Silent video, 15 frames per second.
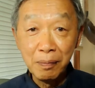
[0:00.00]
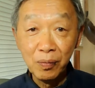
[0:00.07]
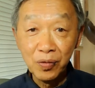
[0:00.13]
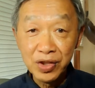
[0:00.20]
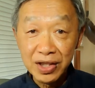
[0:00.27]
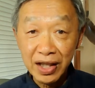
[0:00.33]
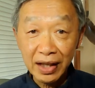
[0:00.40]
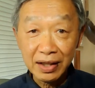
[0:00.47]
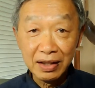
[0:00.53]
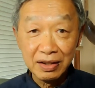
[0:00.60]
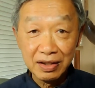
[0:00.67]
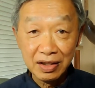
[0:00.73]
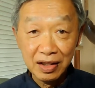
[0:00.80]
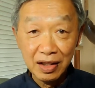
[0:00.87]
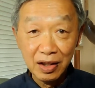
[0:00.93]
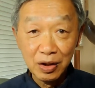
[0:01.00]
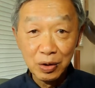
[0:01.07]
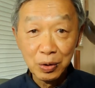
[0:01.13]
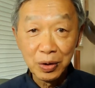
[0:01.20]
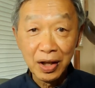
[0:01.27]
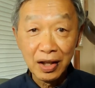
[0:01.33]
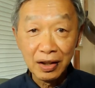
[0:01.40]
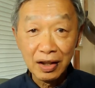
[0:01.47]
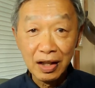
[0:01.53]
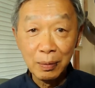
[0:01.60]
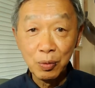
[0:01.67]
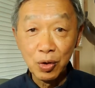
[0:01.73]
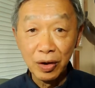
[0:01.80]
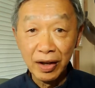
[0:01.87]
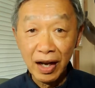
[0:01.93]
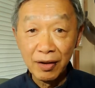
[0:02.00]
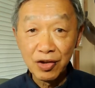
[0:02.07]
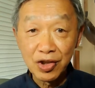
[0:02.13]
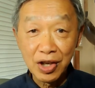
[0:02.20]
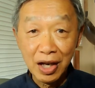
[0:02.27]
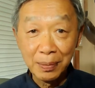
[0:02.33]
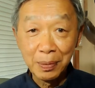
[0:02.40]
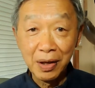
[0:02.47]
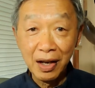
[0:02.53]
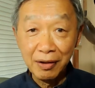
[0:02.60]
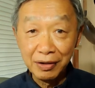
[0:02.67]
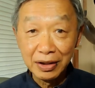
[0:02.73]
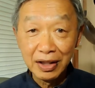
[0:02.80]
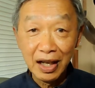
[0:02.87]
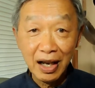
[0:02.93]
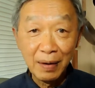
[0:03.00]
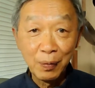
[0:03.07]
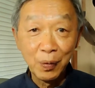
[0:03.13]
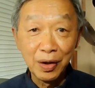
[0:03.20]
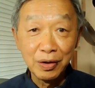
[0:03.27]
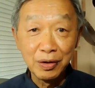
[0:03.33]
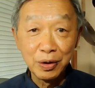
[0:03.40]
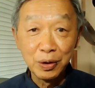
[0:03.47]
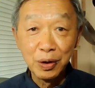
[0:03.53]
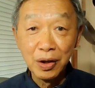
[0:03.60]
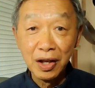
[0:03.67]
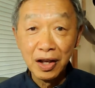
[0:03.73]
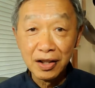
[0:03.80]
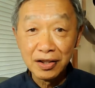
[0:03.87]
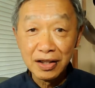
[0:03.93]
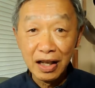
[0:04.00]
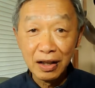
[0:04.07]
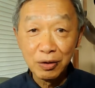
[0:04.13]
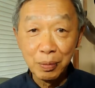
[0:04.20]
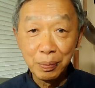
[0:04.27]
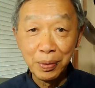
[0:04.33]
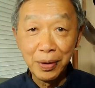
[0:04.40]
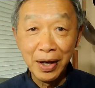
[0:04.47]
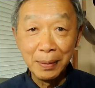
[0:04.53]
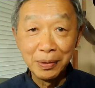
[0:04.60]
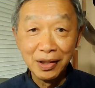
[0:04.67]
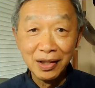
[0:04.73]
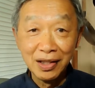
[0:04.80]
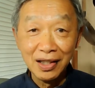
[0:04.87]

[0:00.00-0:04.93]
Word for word: seconds, you can keep your knife sharp every time when you start to prep,